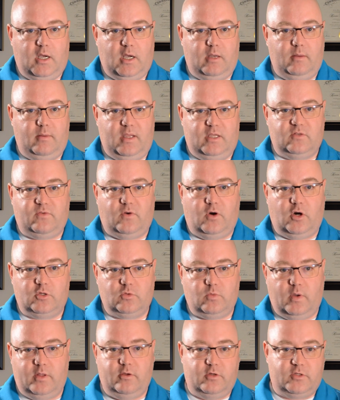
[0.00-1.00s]
as far
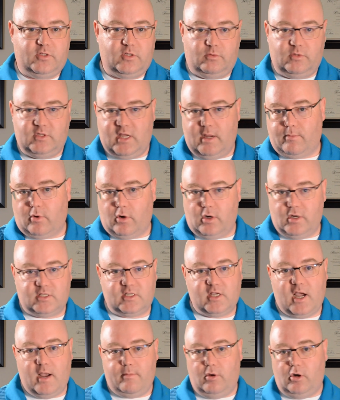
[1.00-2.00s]
as whether it's a temporary
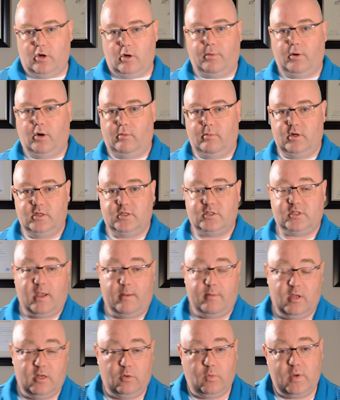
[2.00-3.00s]
assignment or a permanent
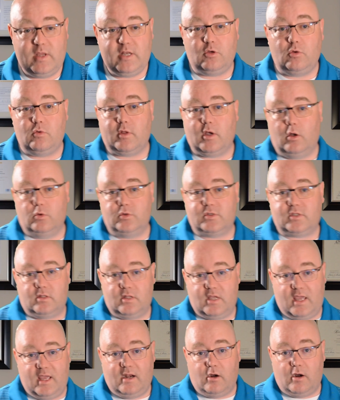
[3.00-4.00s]
assignment. And we do those in
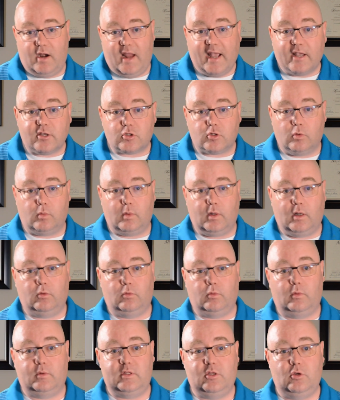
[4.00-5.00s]
the international
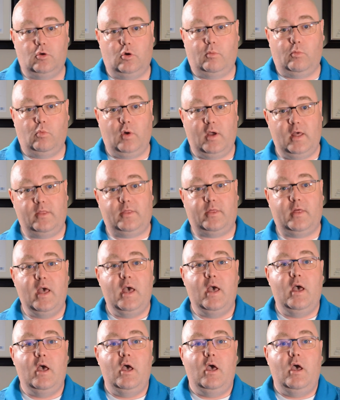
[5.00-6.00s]
world, where we do them
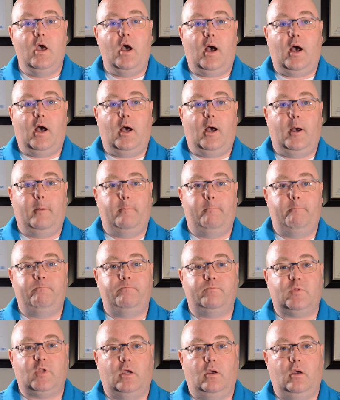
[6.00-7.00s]
with,
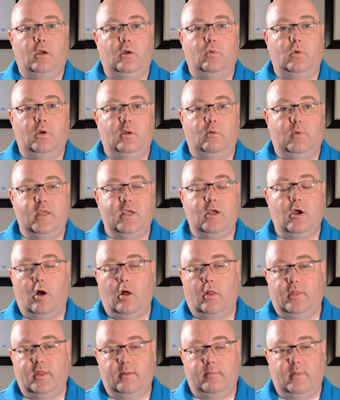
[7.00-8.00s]
we
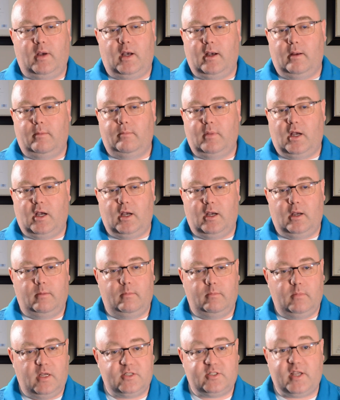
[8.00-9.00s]
call them
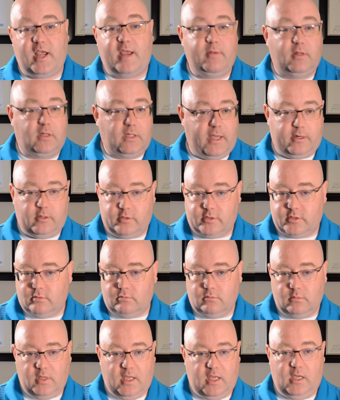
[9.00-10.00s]
assignment
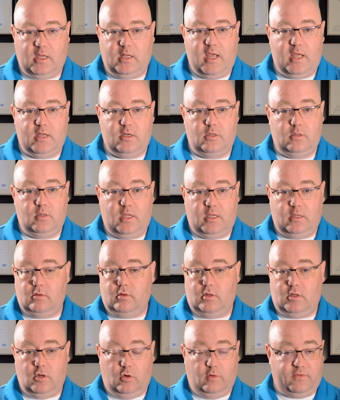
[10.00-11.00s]
letters. And
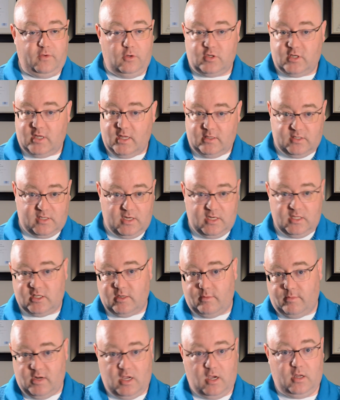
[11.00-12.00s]
if you're sending
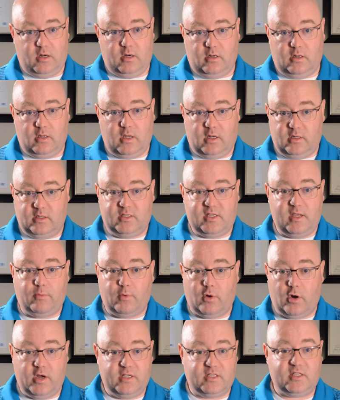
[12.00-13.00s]
somebody on a
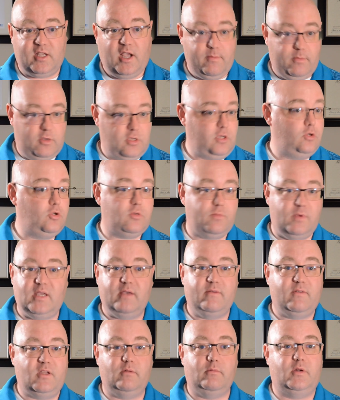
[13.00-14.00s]
temporary assignment, you should be
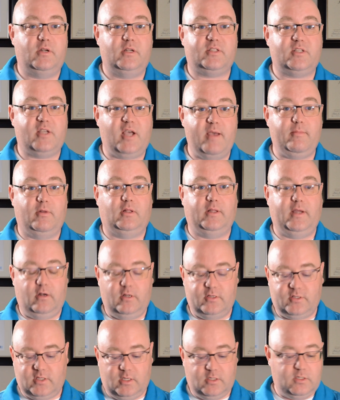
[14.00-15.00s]
giving them an assignment
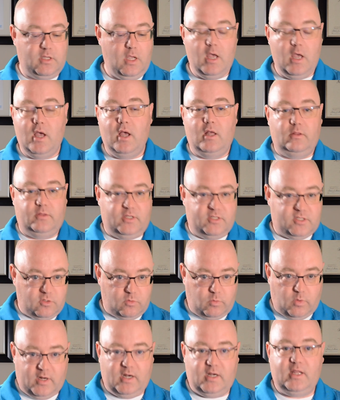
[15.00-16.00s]
letter that says, this
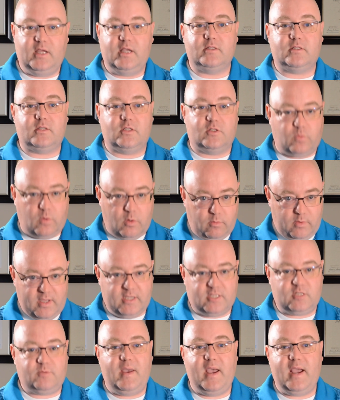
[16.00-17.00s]
is what it is, this is what we
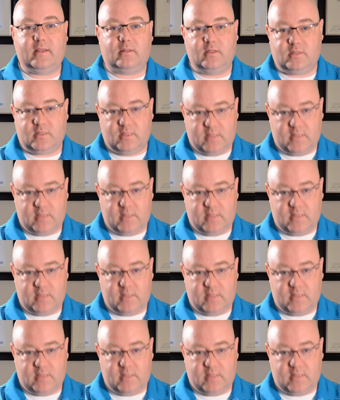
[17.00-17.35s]
expect, this is